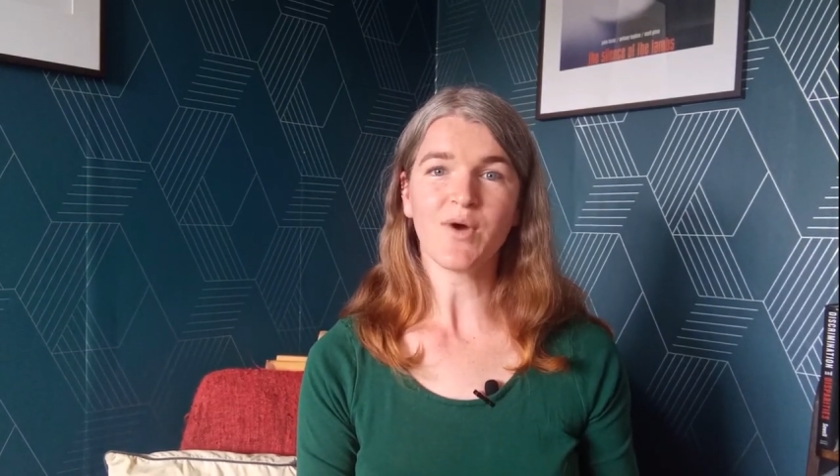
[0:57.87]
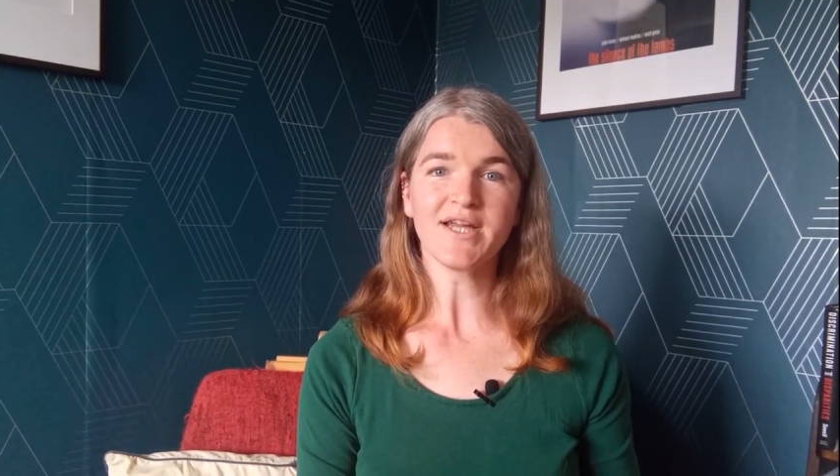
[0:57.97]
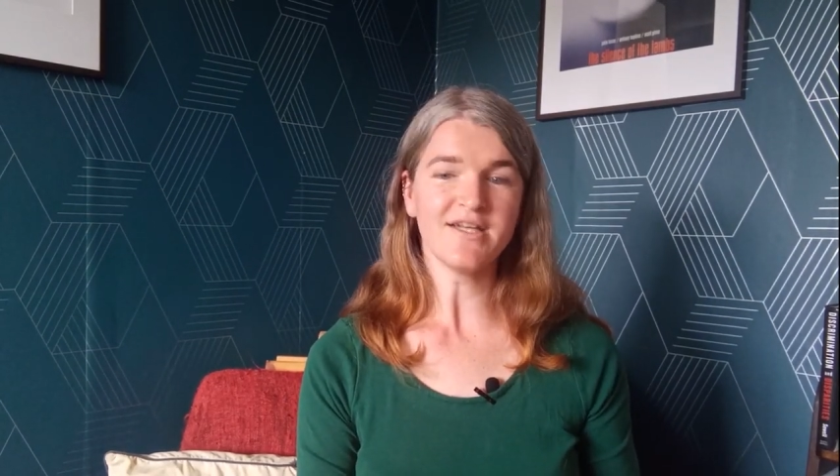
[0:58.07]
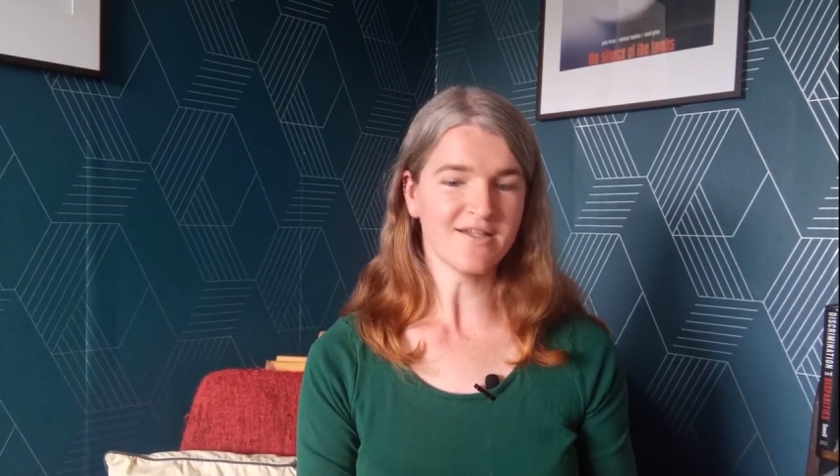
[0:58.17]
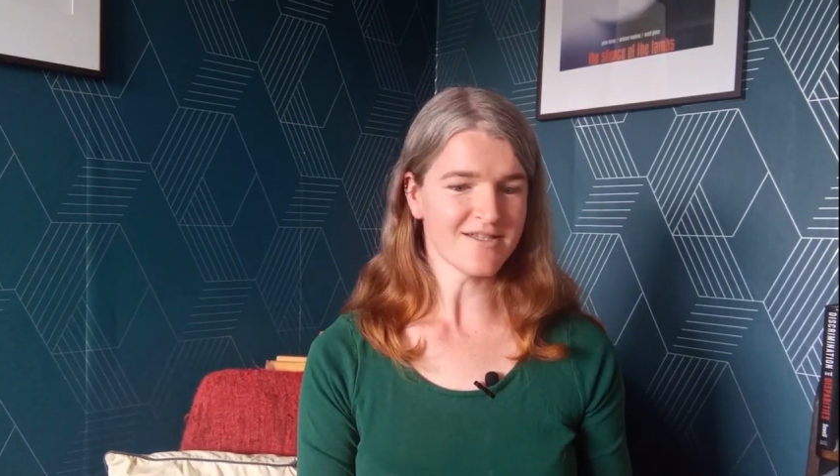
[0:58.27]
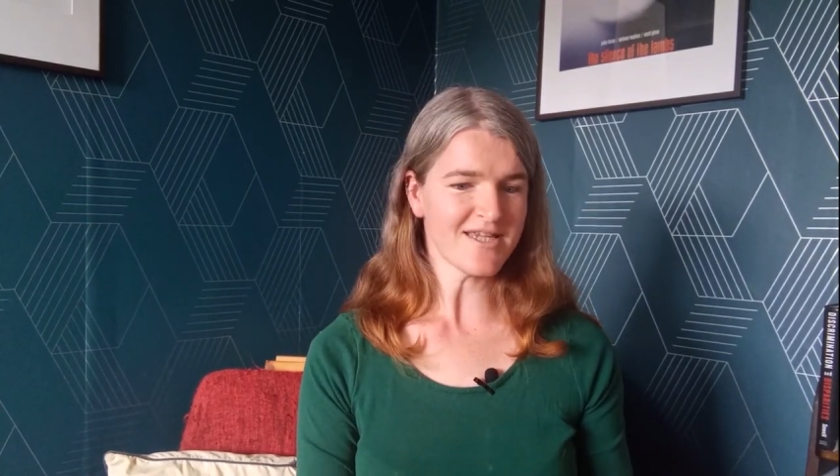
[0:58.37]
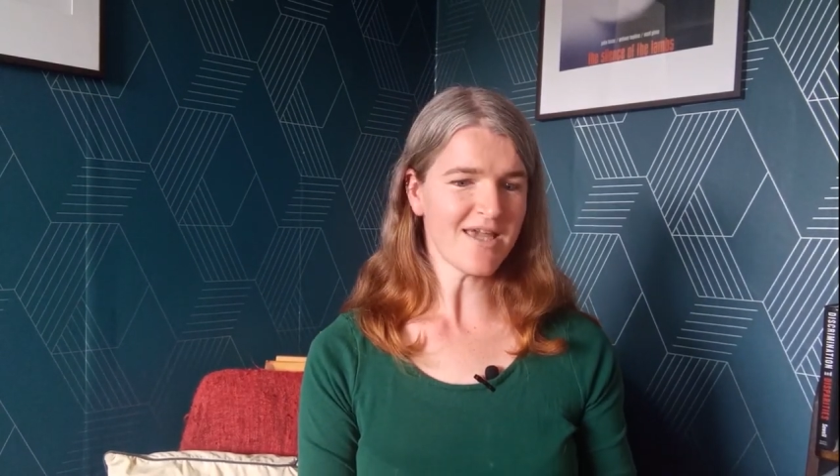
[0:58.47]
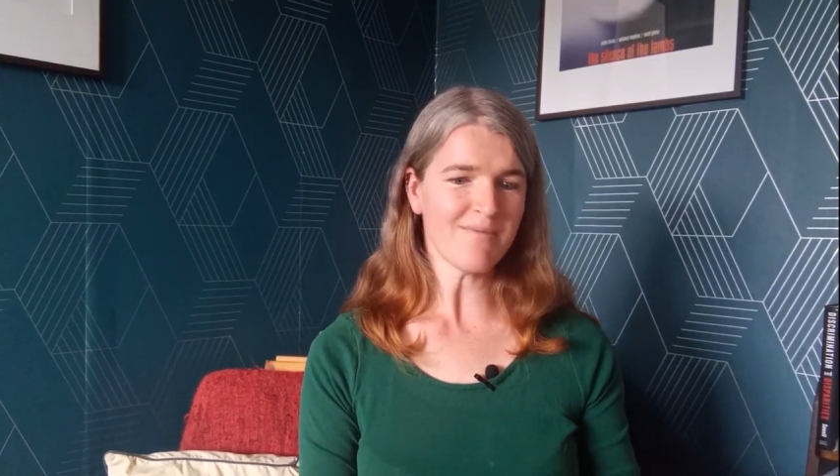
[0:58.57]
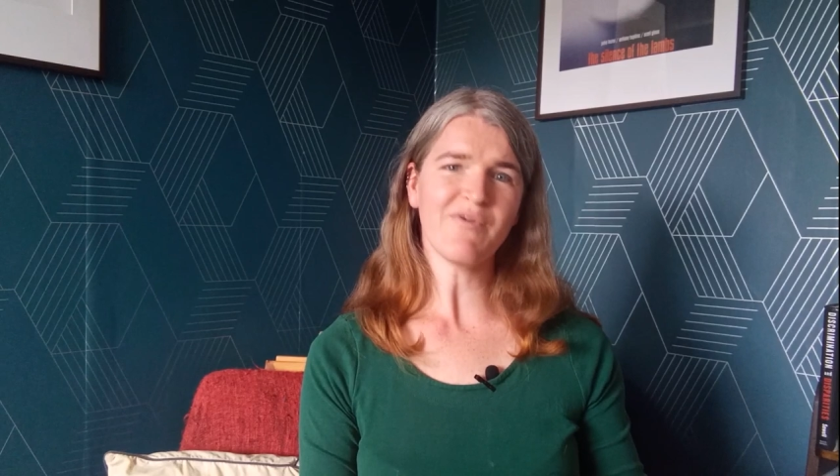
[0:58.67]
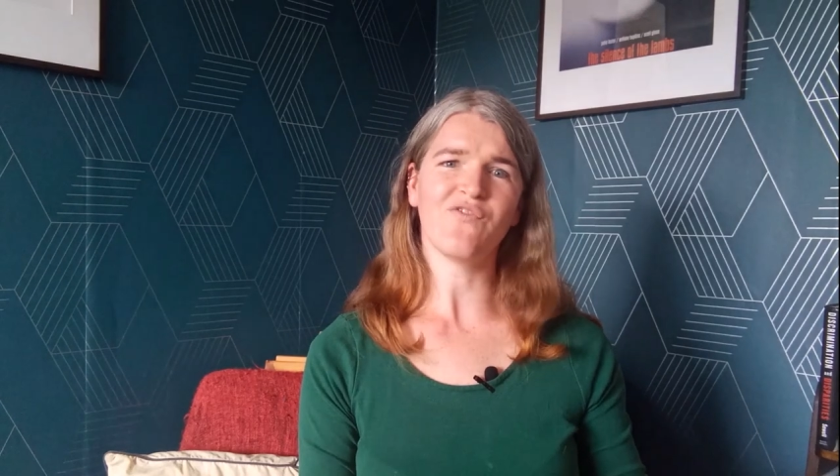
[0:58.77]
Why didn't I
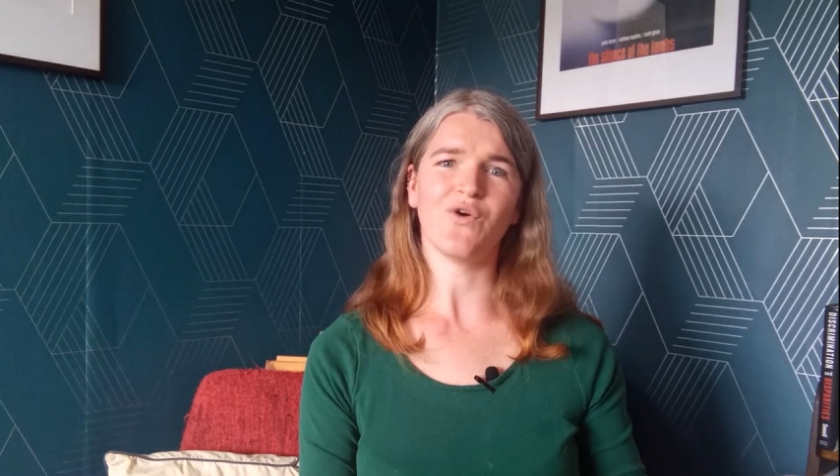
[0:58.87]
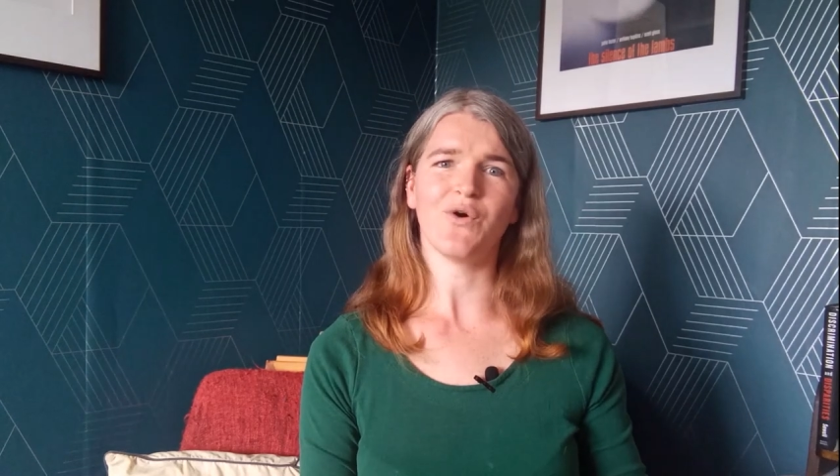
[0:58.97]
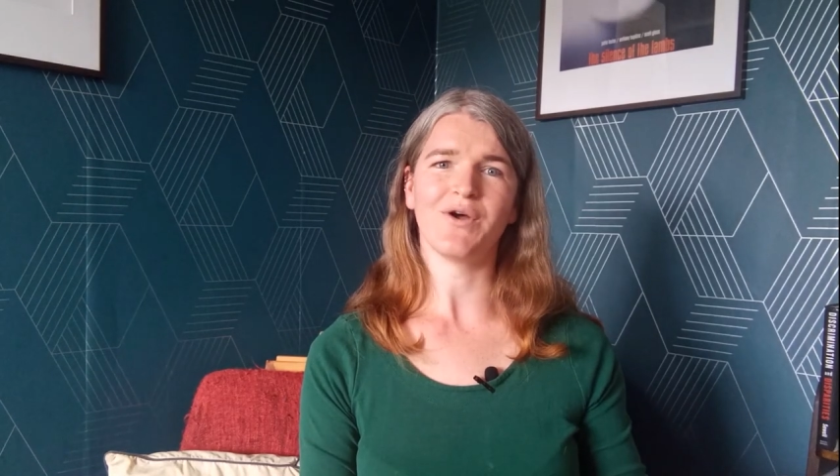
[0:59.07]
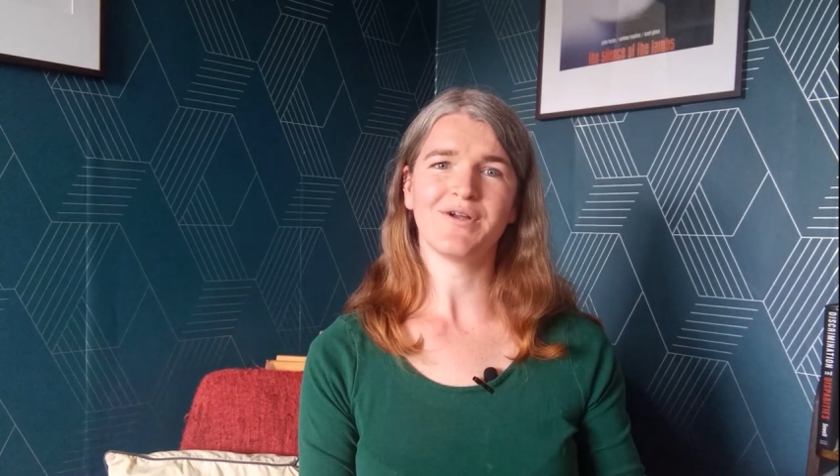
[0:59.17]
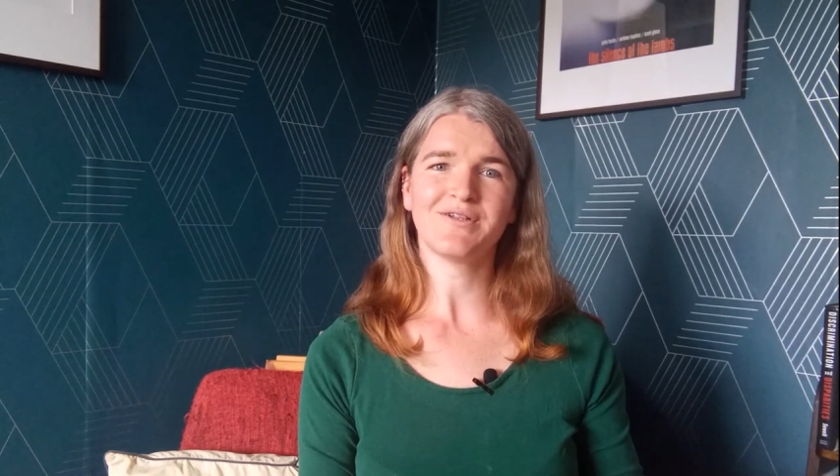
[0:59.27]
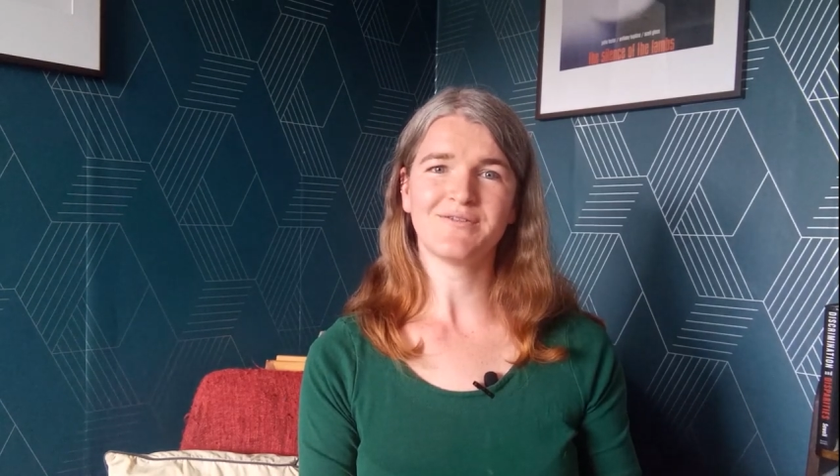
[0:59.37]
see it before?